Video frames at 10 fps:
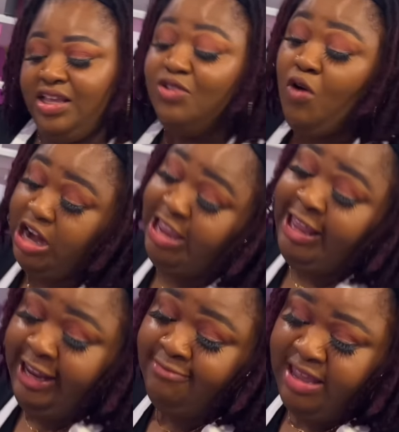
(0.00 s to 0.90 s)
You are
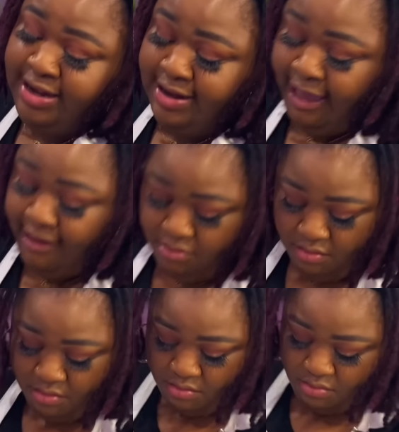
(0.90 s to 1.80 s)
killing me today.
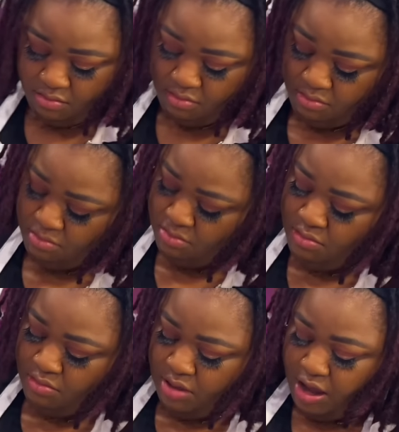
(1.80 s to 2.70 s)

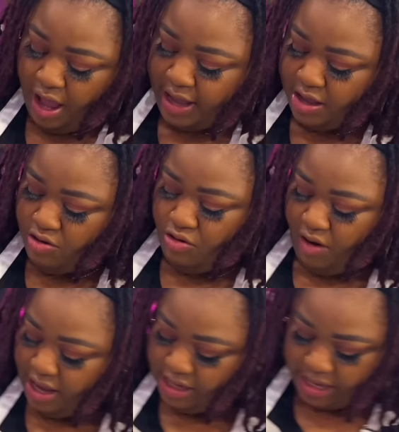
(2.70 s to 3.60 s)
Here I go
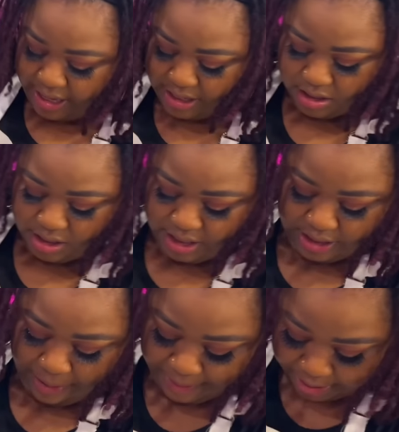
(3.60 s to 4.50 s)
crack-a-lacking. I need
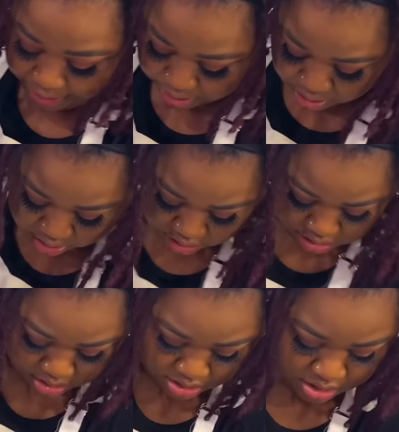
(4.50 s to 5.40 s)
a bag.
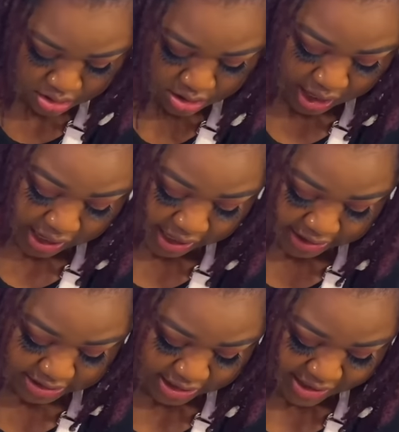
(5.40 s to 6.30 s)
I
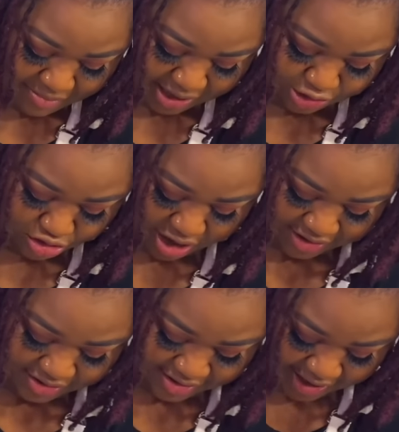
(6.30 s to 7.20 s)
like to get my
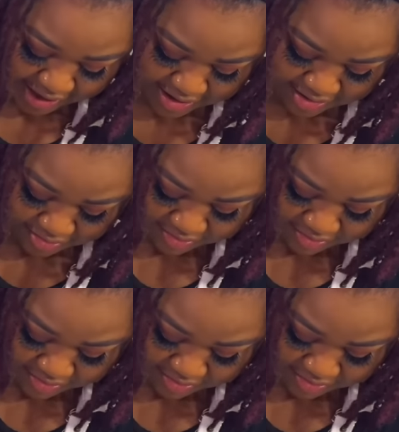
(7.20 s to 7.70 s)
trash as I go.